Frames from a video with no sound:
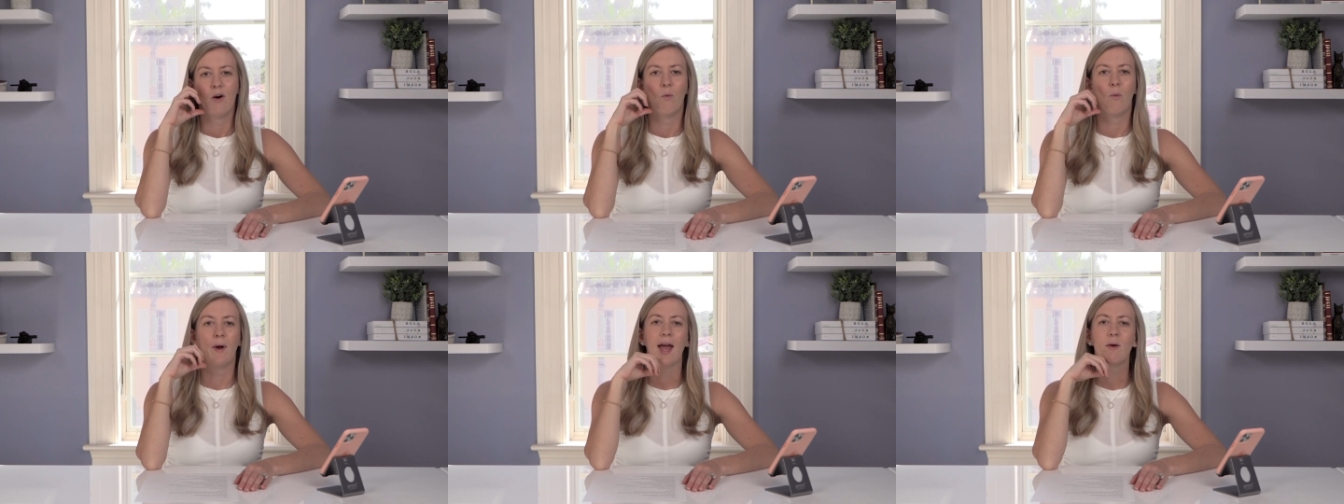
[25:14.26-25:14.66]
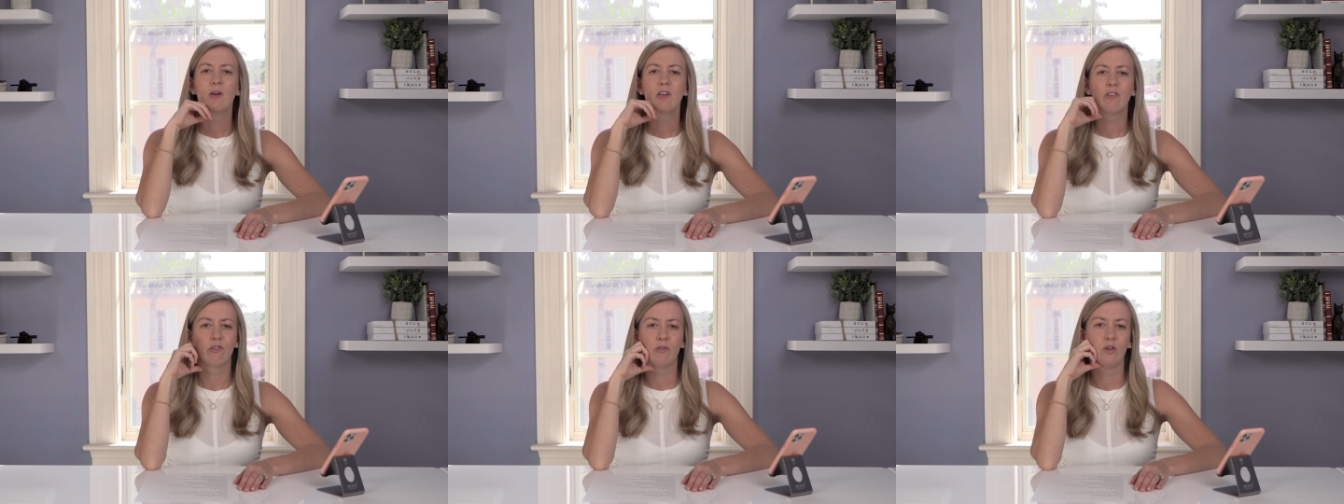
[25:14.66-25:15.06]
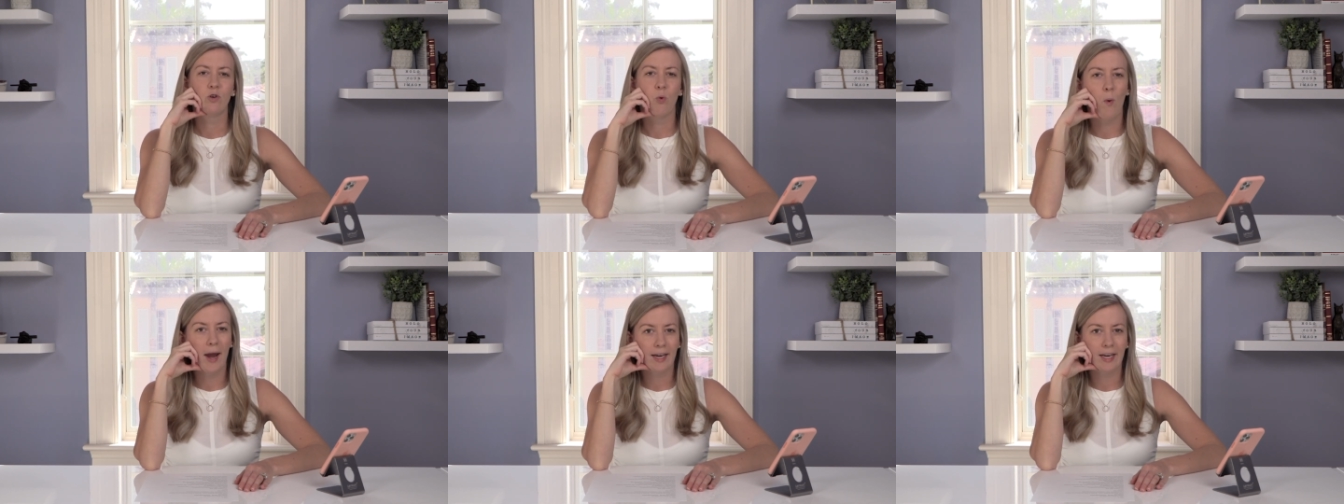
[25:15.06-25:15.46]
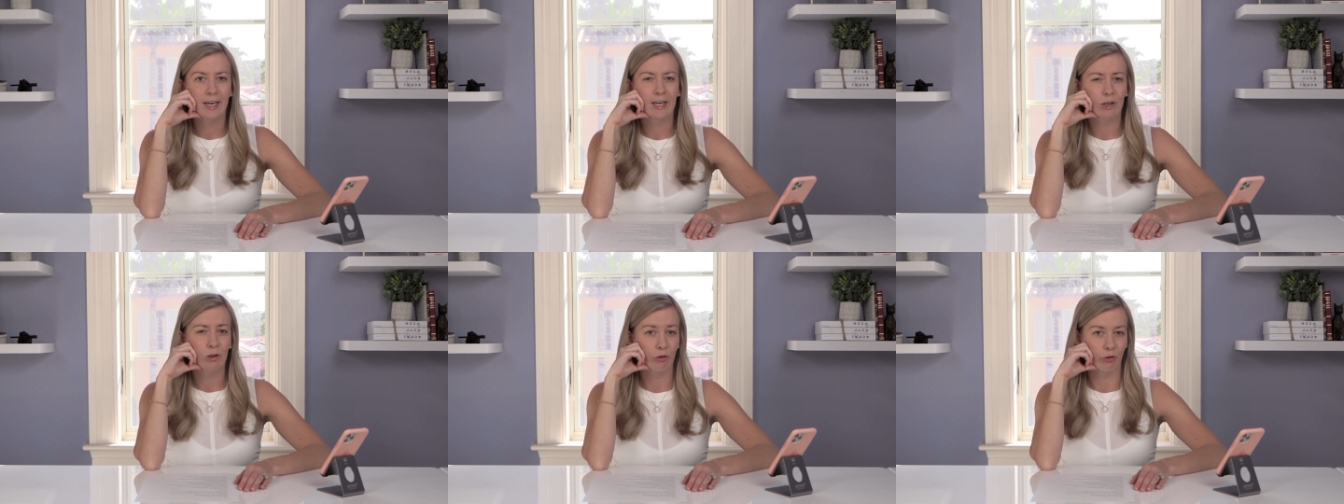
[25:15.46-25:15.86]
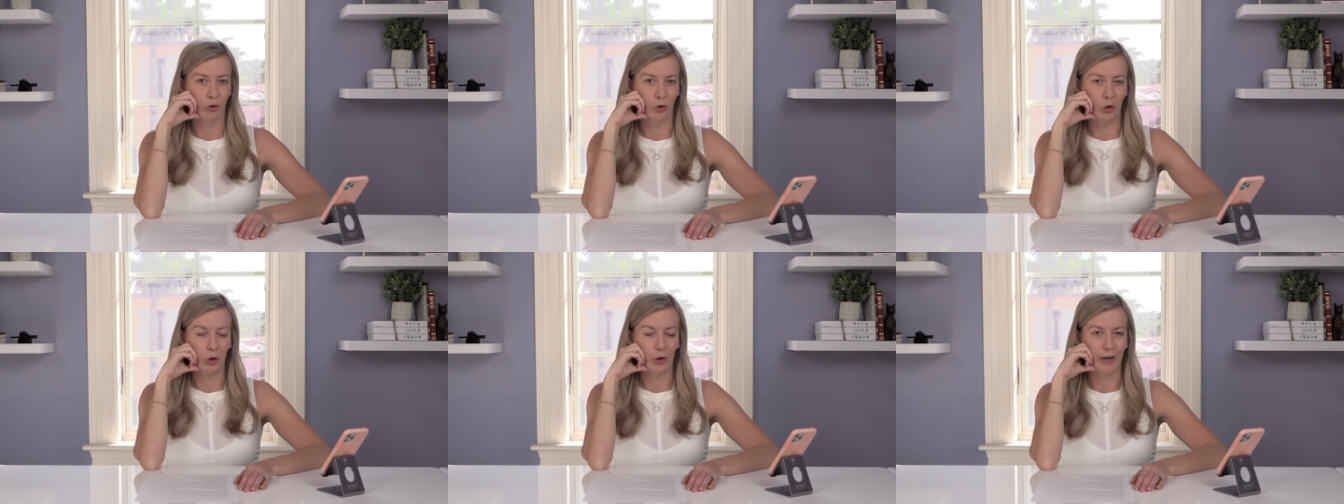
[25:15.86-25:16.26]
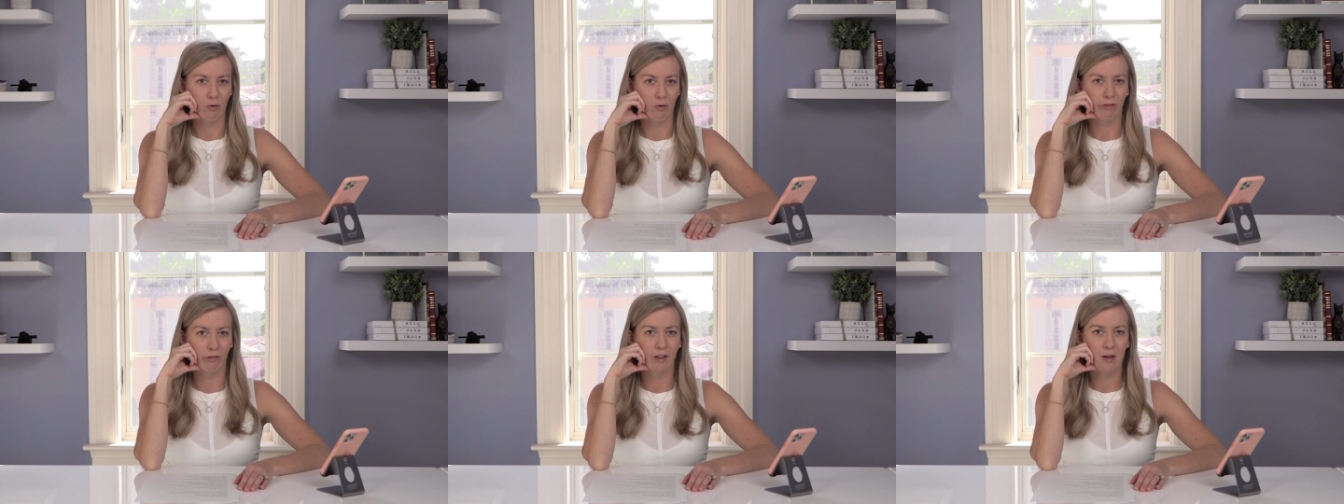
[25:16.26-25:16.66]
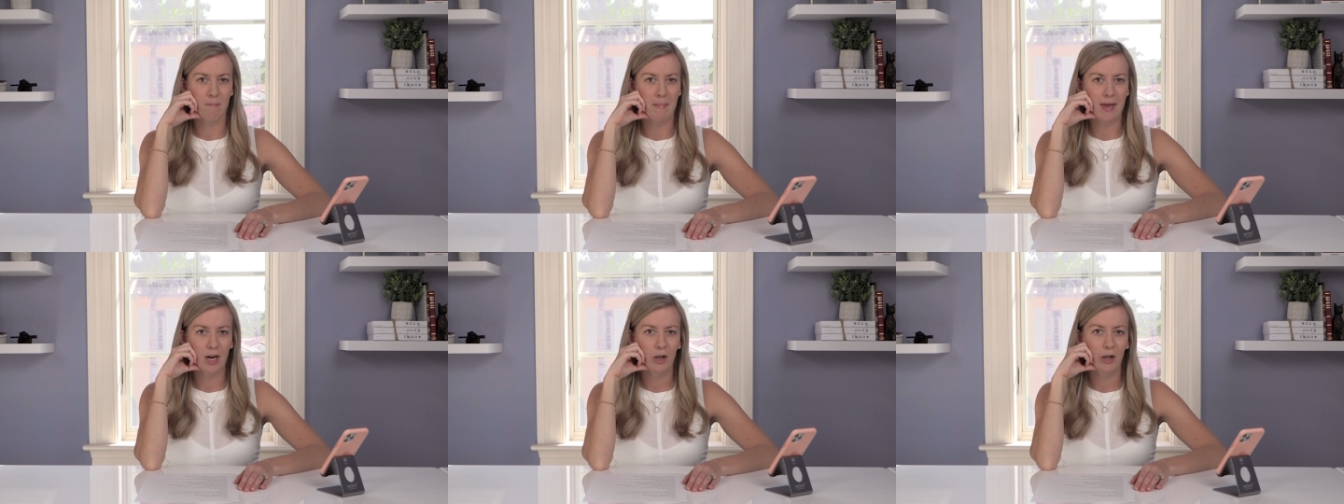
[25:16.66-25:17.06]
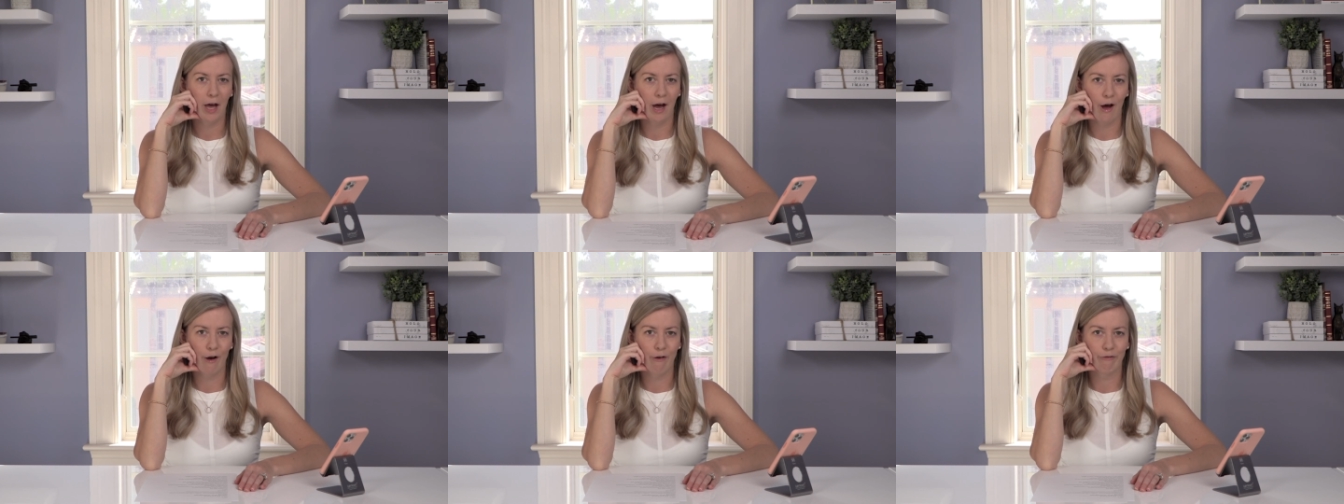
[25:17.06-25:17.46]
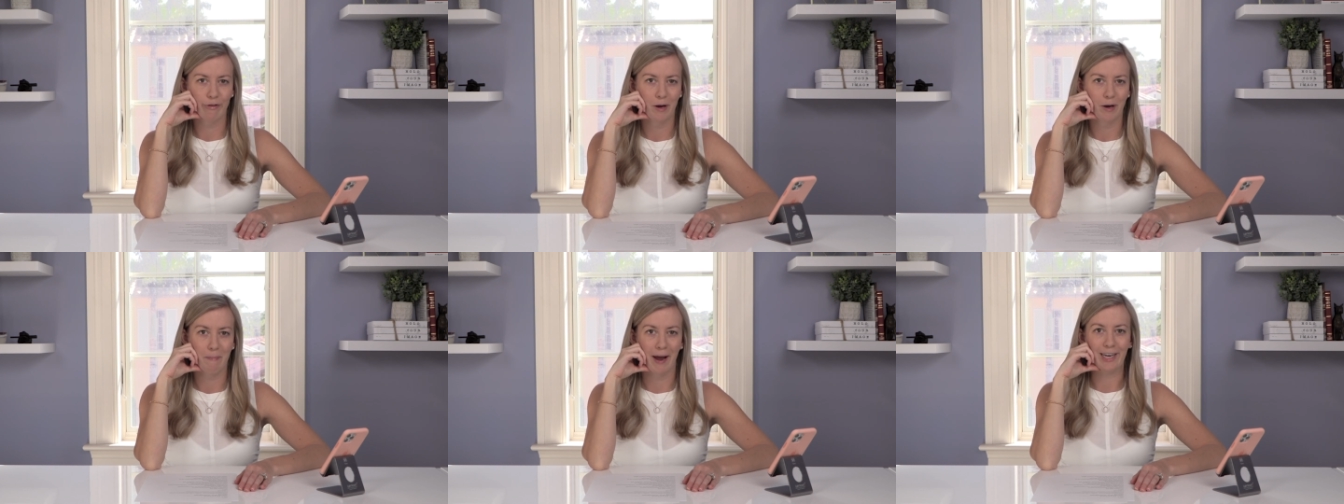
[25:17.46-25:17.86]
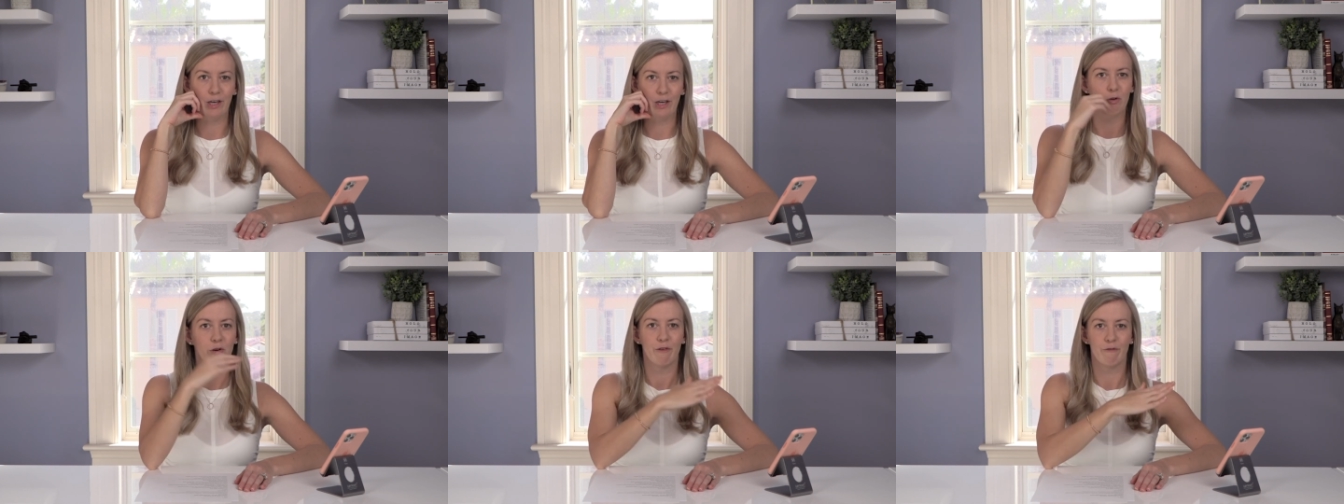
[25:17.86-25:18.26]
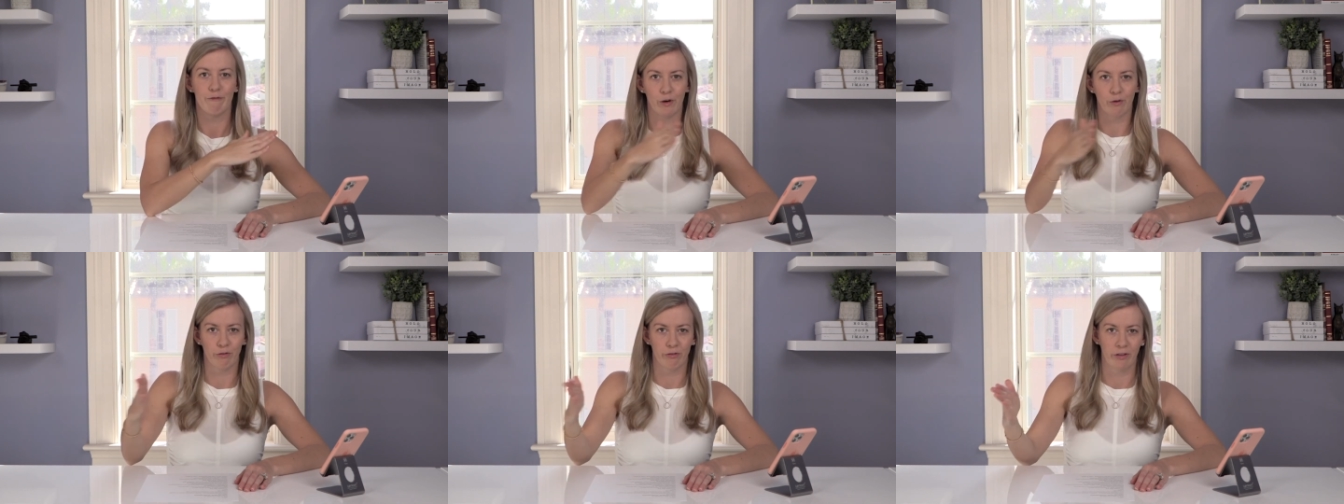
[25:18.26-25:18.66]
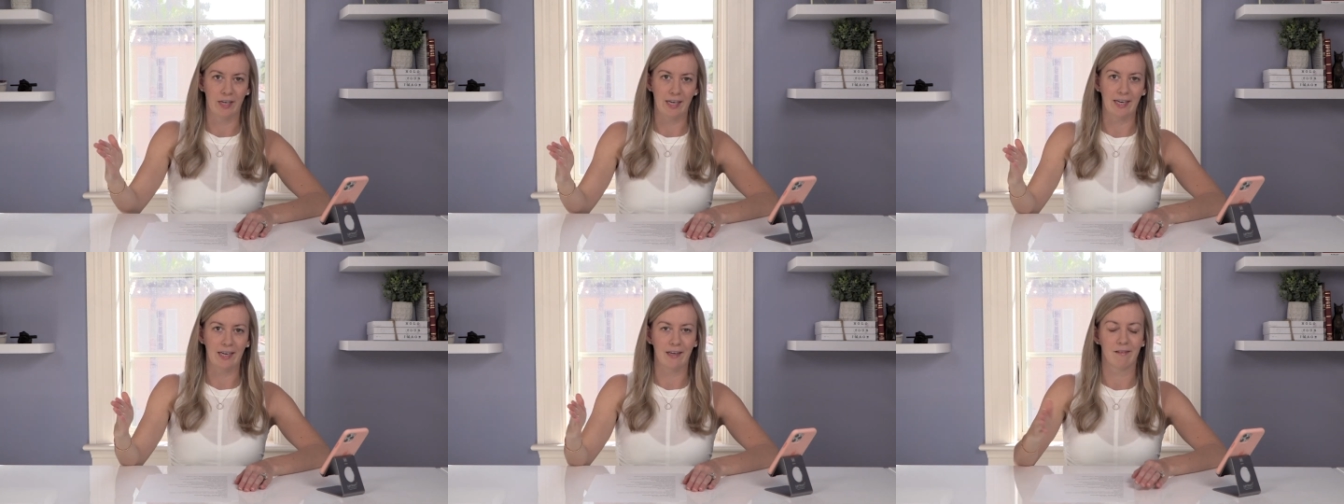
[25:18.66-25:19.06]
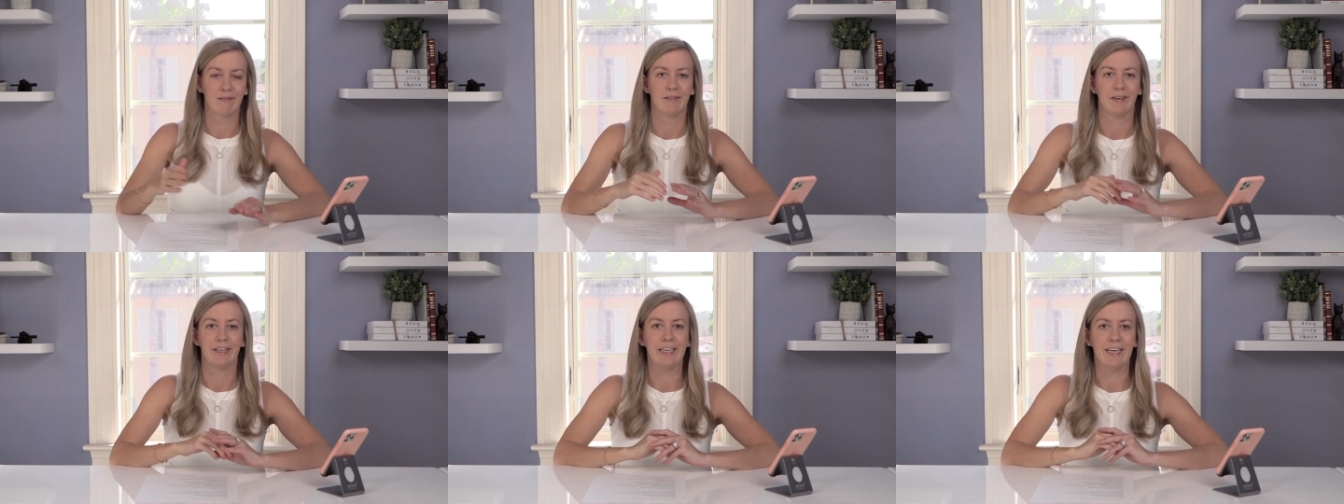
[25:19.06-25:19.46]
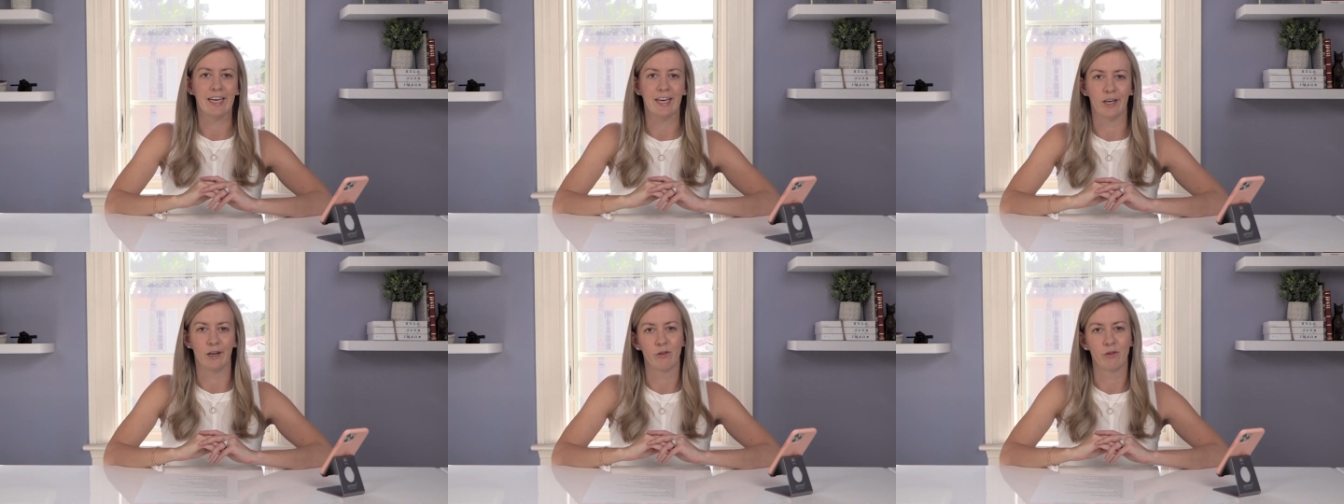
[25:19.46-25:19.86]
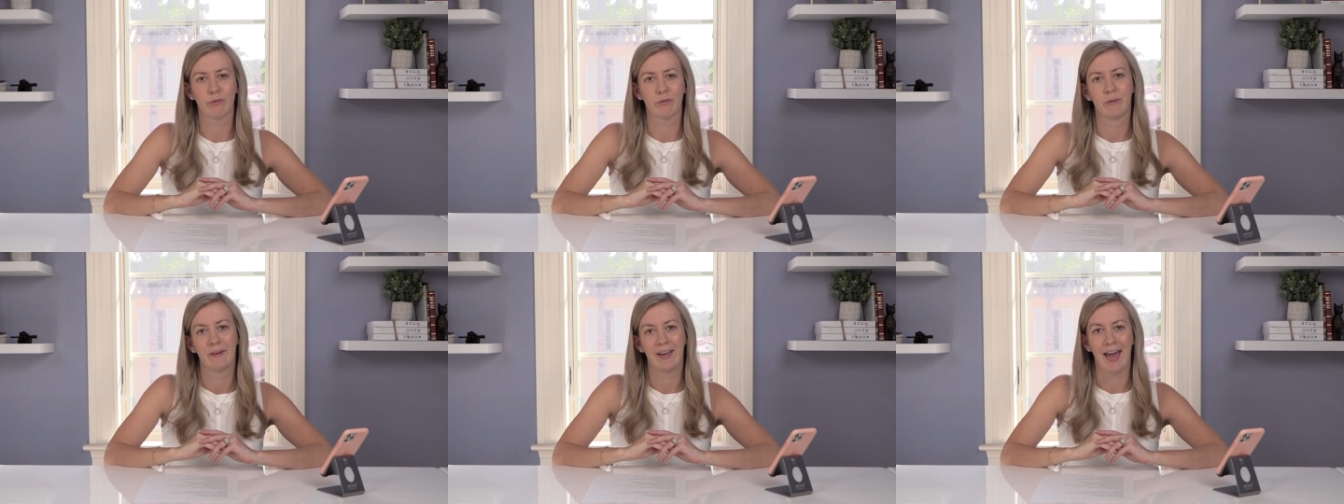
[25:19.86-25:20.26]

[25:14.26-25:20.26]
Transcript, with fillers: When I was 20 years old, I was in the middle of my university years